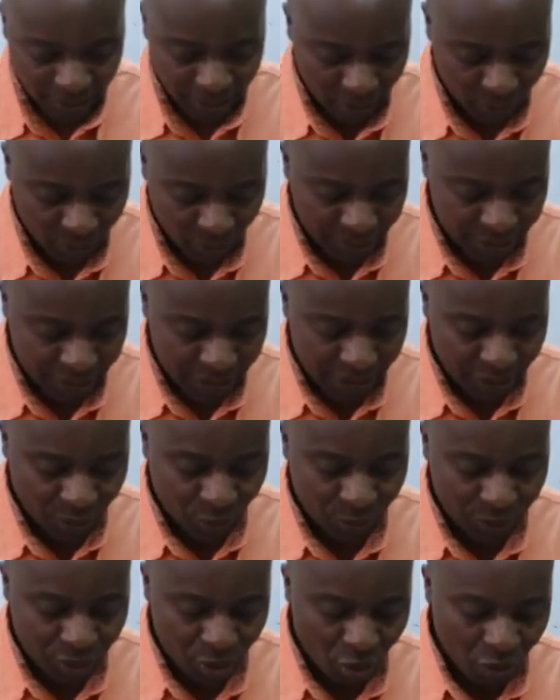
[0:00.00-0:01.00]
I will start
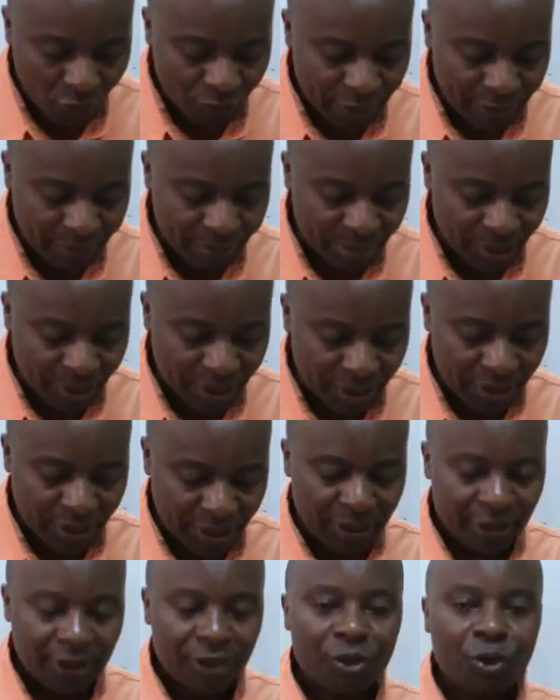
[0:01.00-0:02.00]
with November
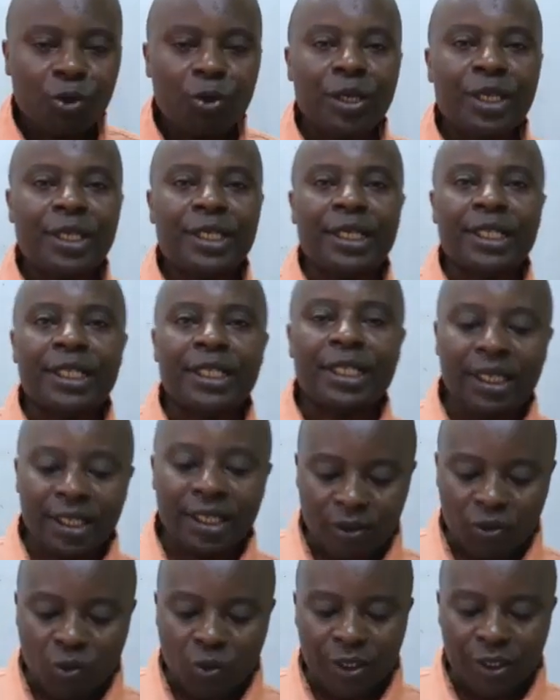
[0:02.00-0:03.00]

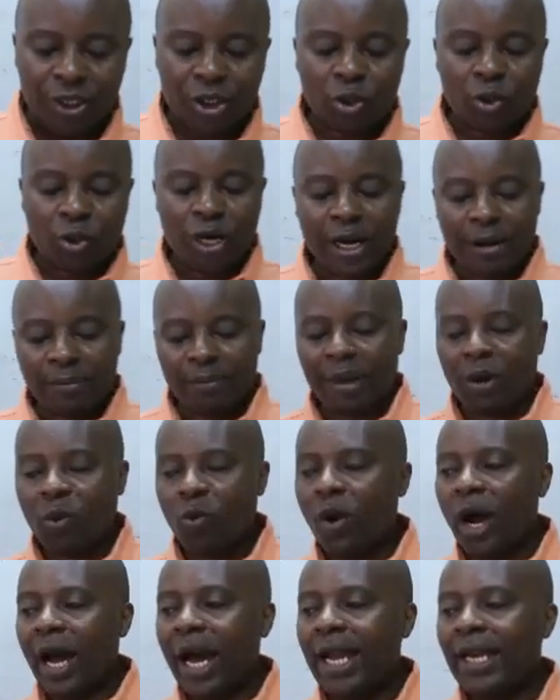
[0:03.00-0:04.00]
2016, question number
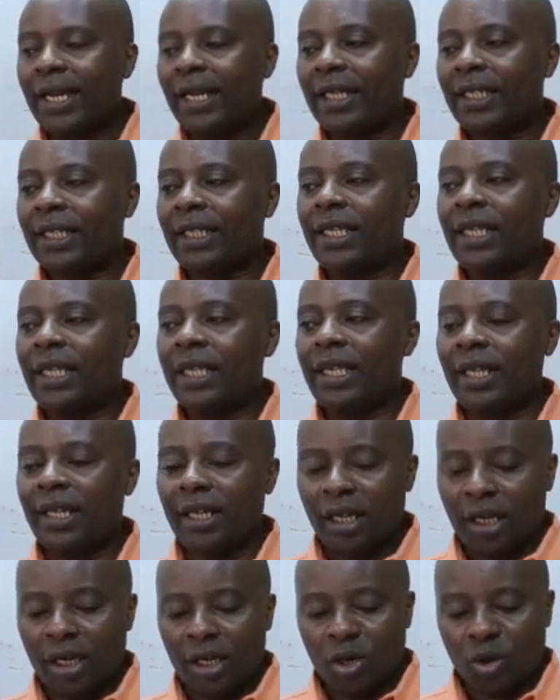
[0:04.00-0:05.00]
1C.
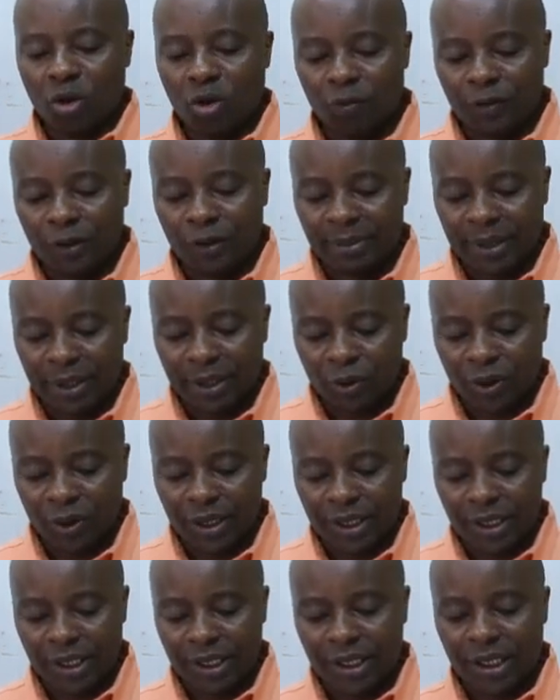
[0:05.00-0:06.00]
November
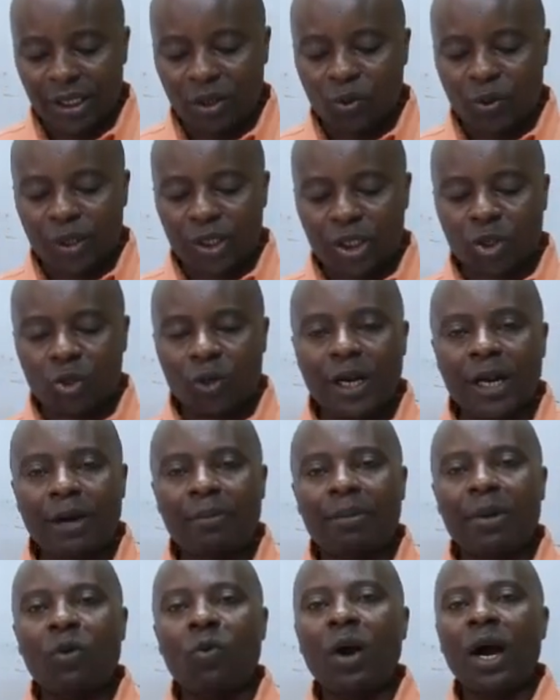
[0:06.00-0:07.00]
2016, question
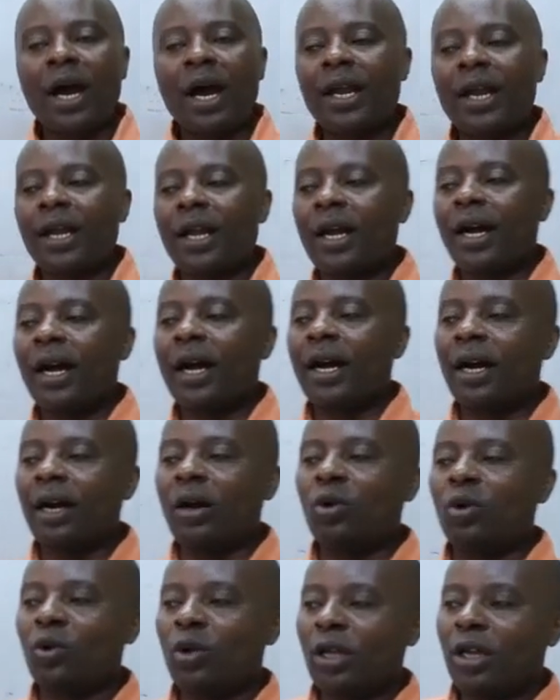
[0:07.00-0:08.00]
number 1,
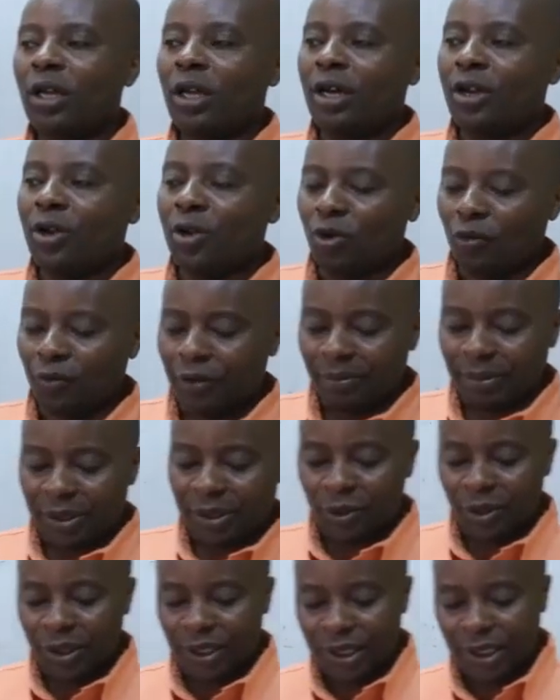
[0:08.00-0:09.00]
cow. November
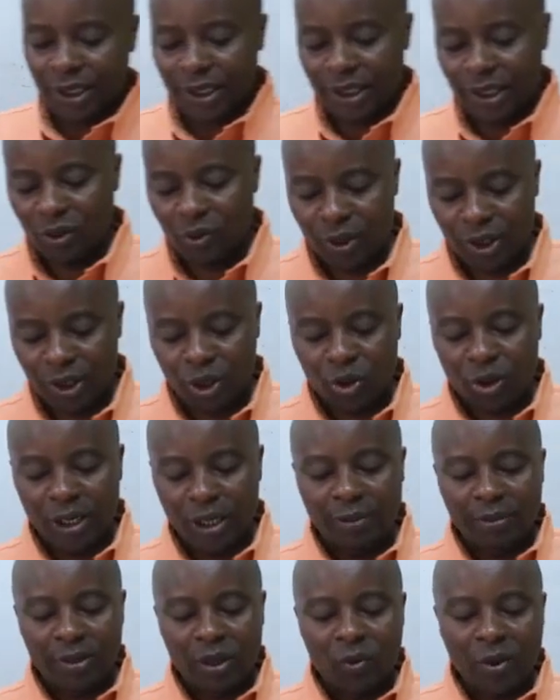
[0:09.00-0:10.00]
2016, question
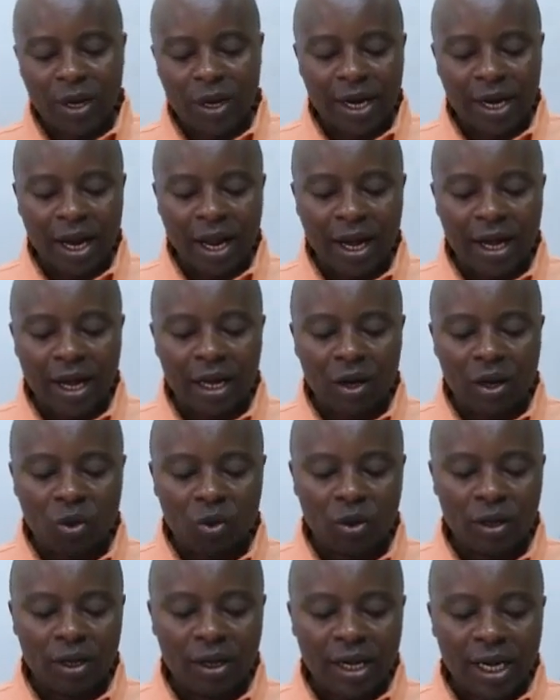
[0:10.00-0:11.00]
number 1,
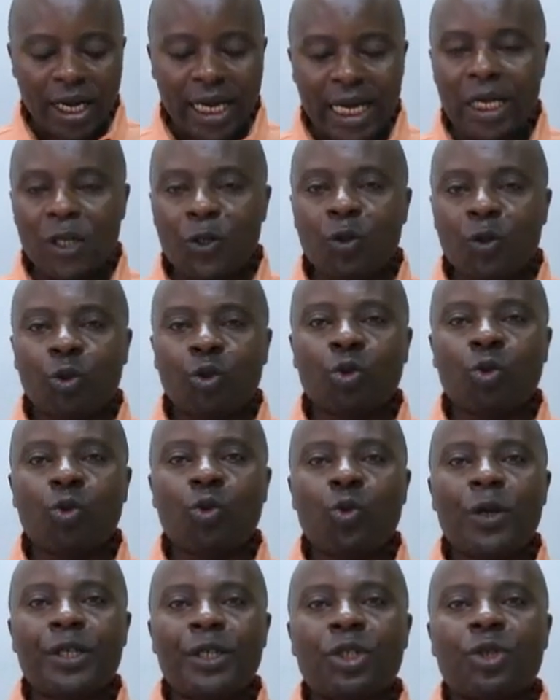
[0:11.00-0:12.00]
cow. I'll do two
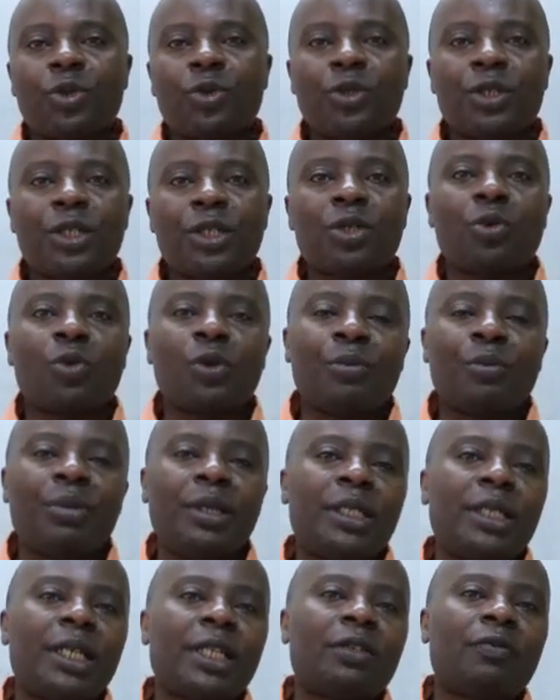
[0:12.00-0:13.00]
questions on
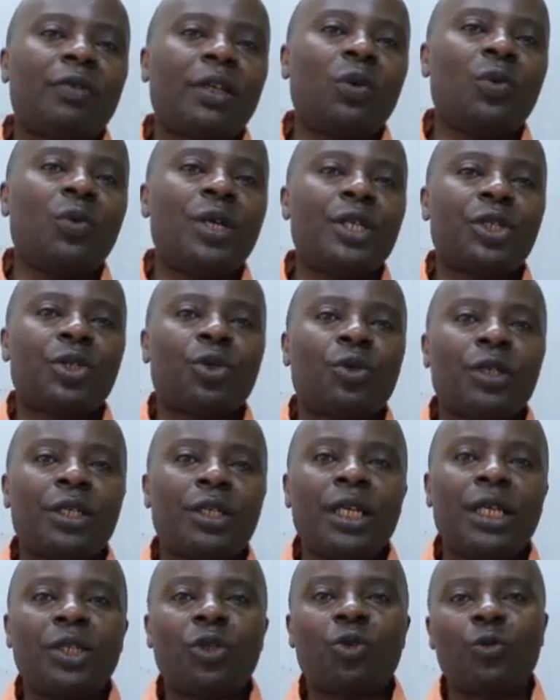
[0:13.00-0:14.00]
business
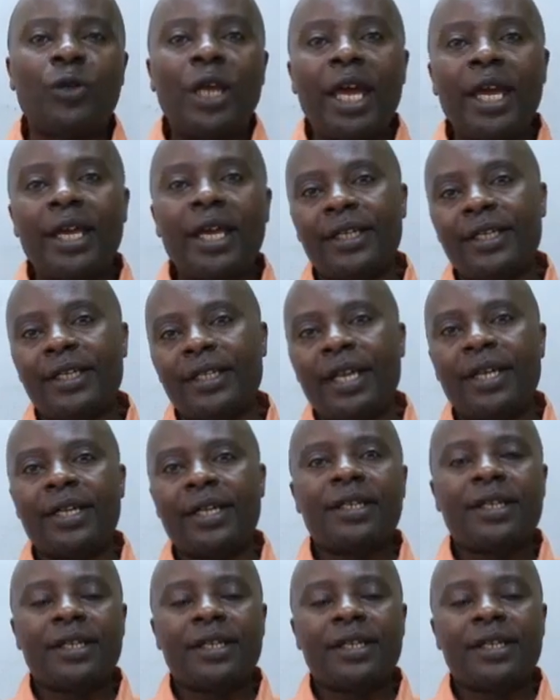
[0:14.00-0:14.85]
valuation today.